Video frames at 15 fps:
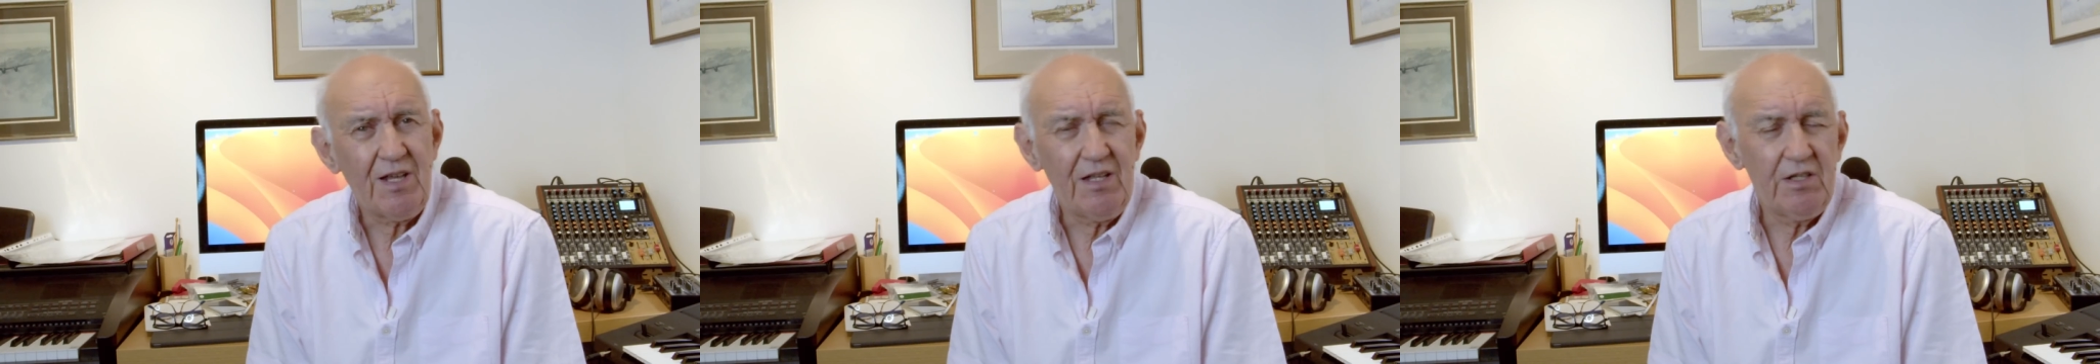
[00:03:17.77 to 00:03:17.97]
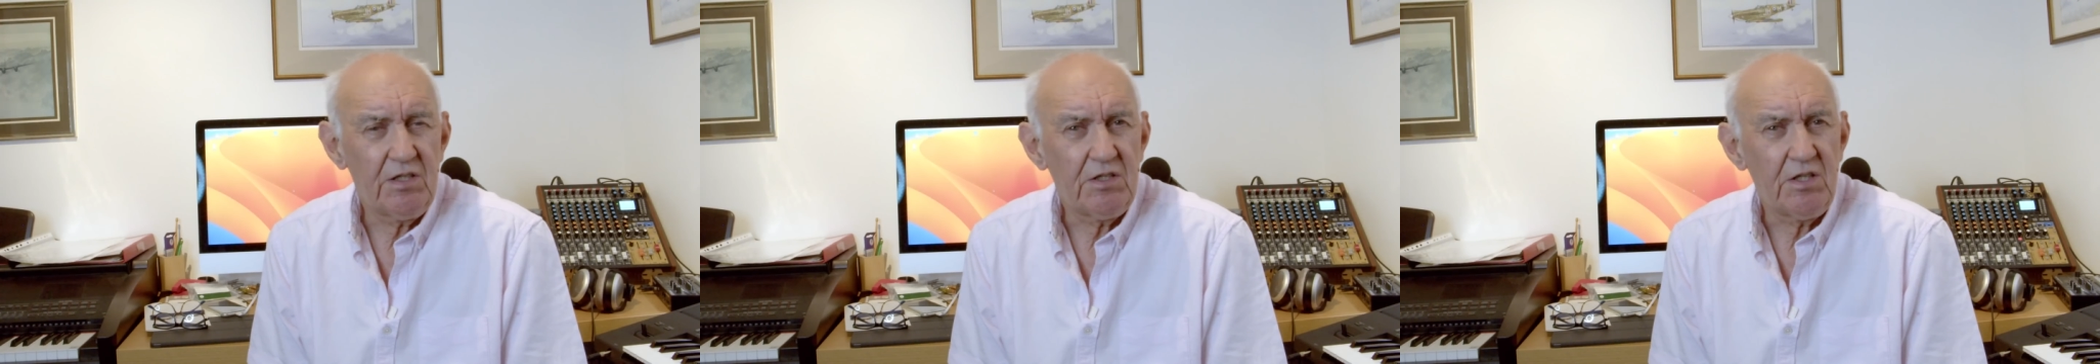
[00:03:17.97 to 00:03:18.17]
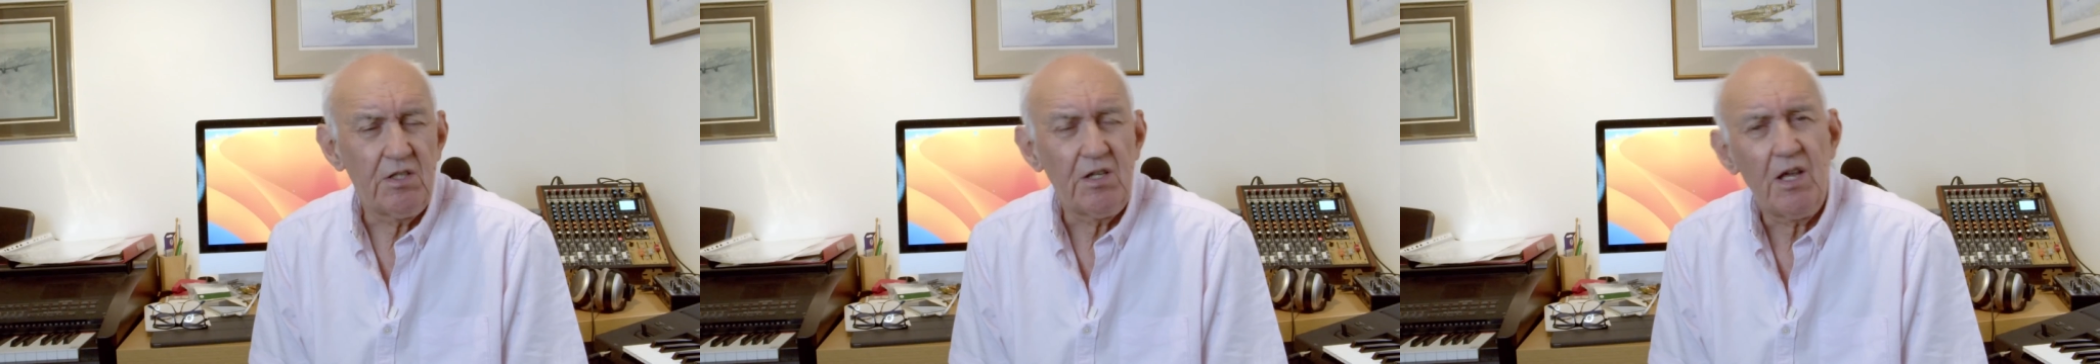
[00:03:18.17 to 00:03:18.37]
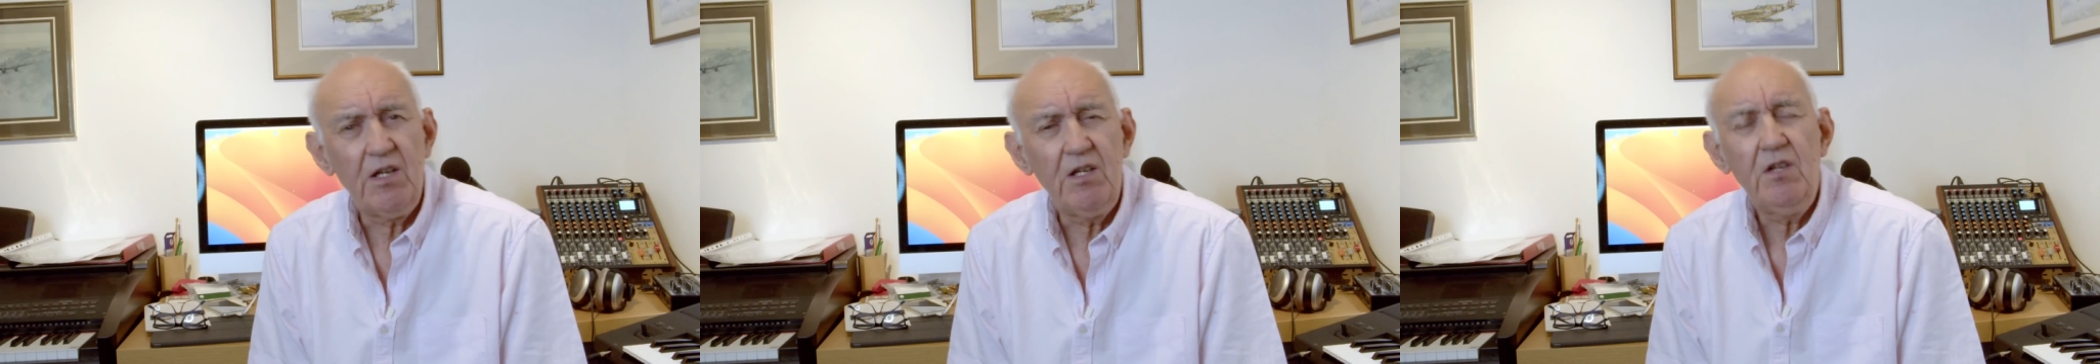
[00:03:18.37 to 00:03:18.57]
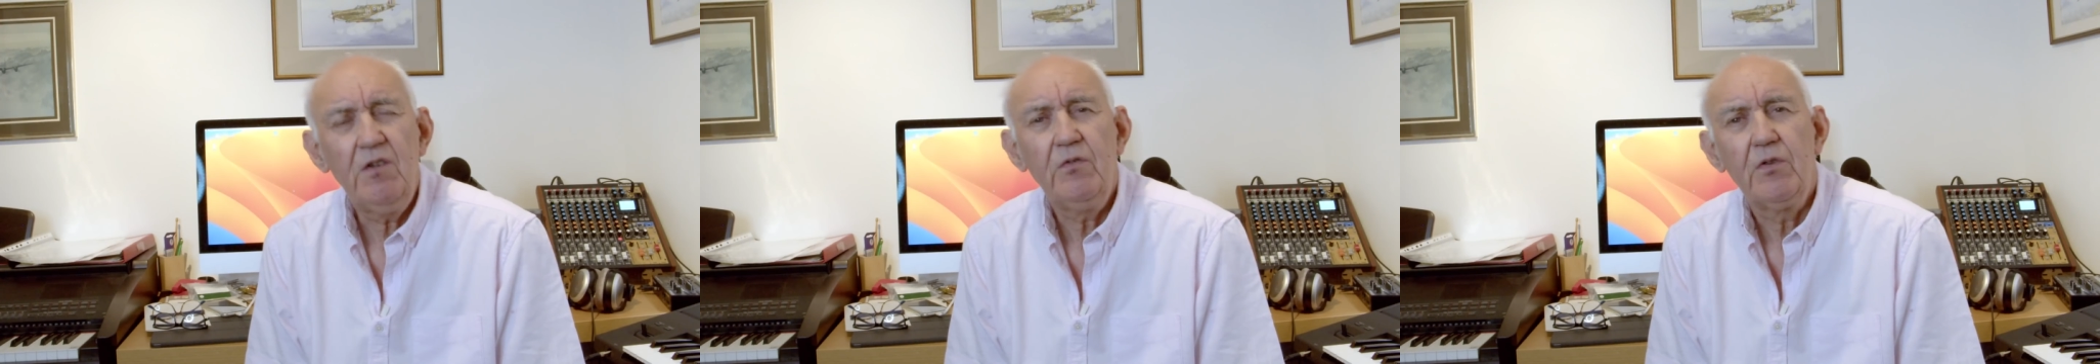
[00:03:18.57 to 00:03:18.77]
edited
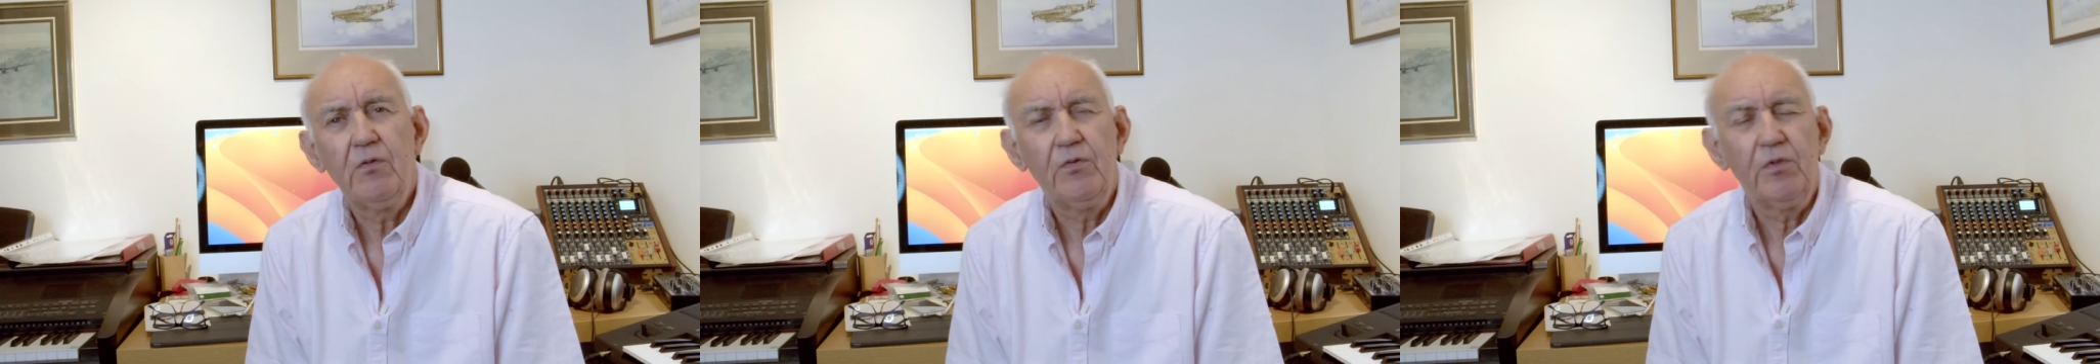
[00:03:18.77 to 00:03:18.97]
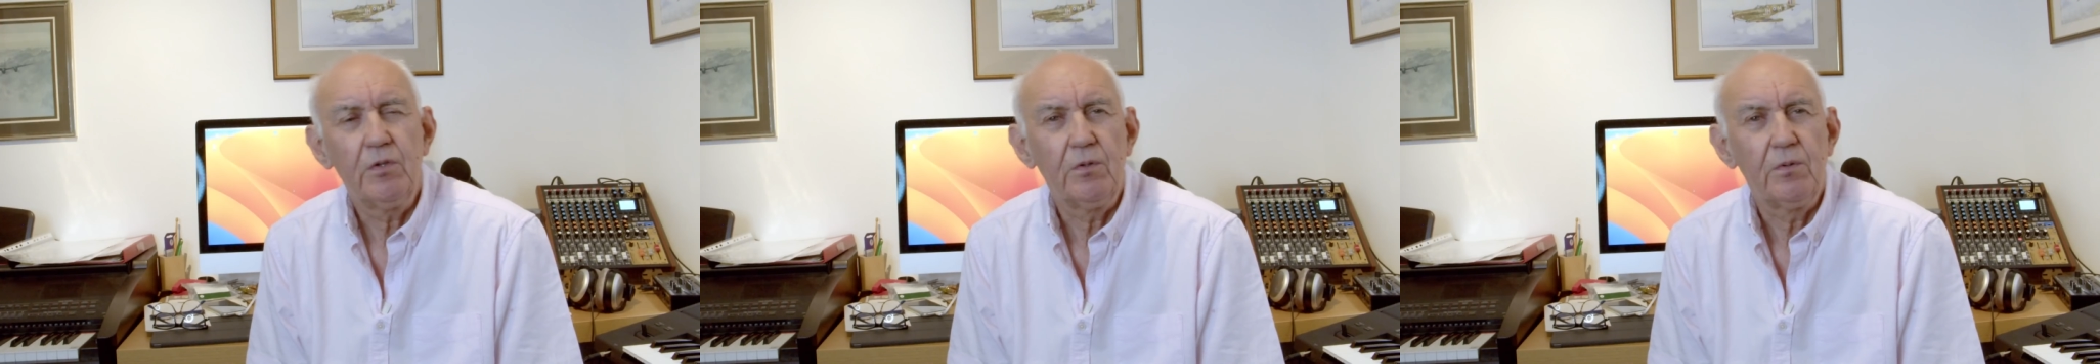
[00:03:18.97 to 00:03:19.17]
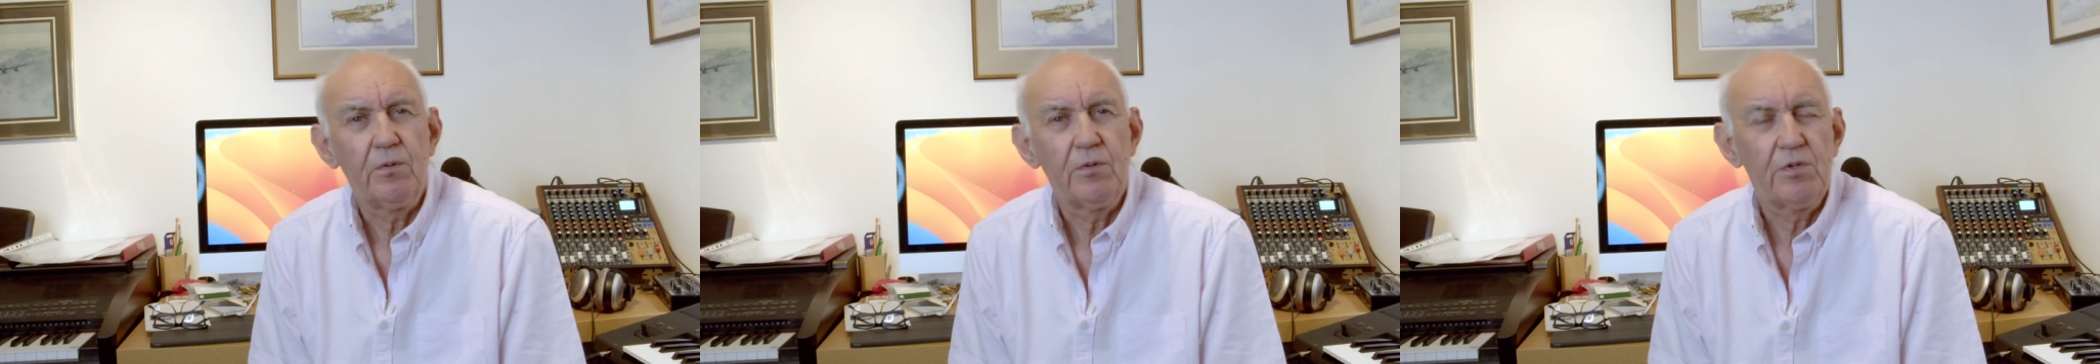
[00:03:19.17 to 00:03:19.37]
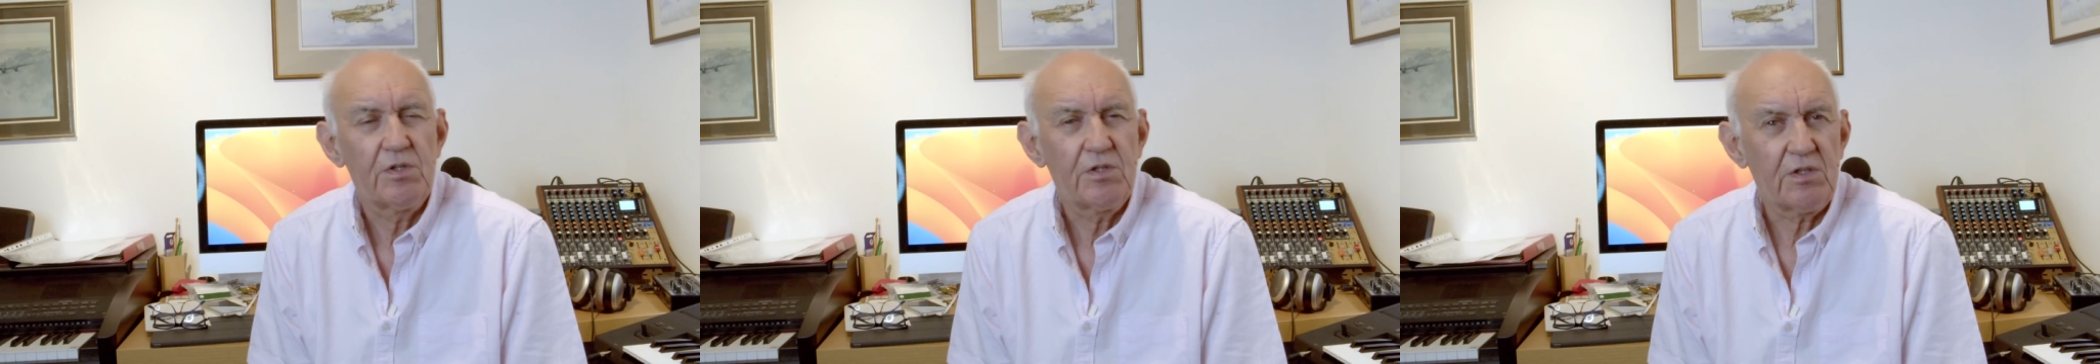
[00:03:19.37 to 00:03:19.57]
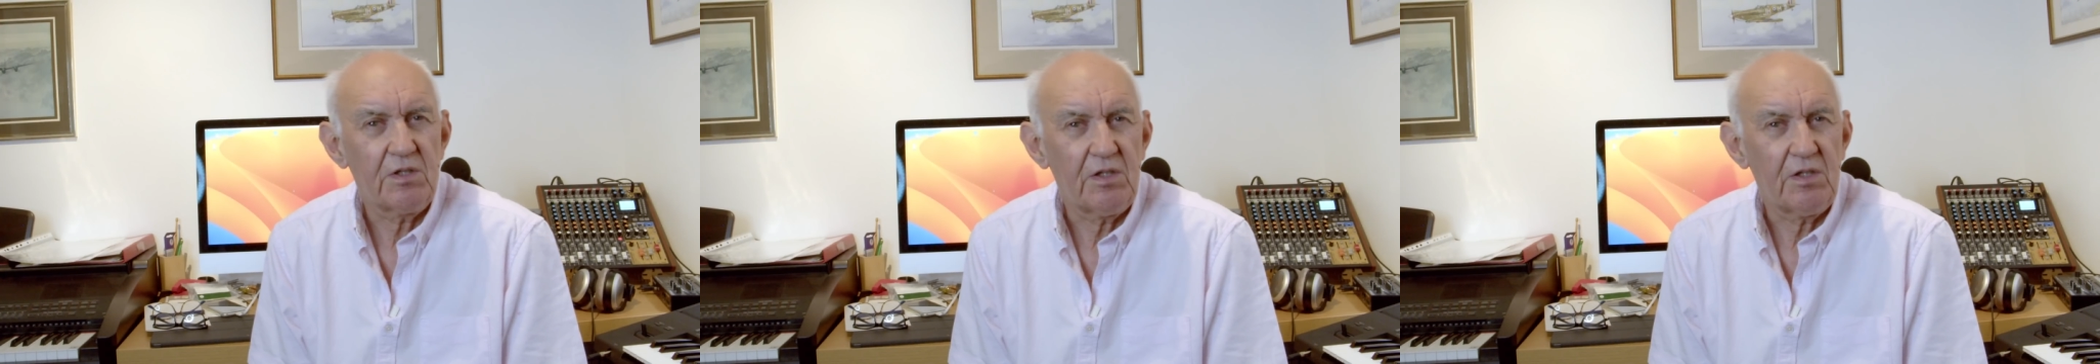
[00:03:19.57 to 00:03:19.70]
any of the views